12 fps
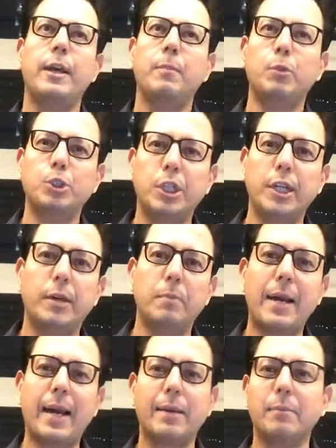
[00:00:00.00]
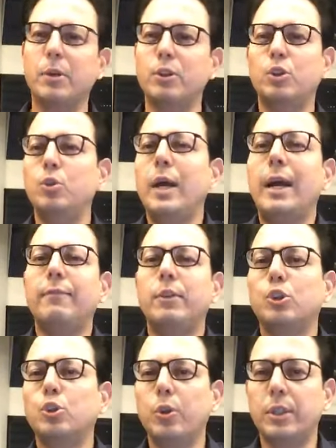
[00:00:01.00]
pushing it back because you have the
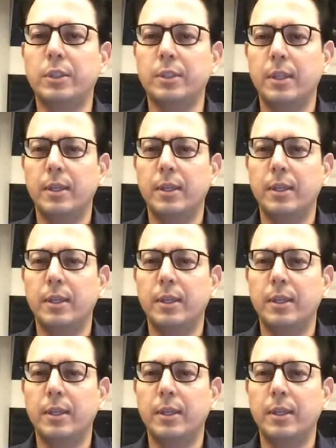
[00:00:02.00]
choice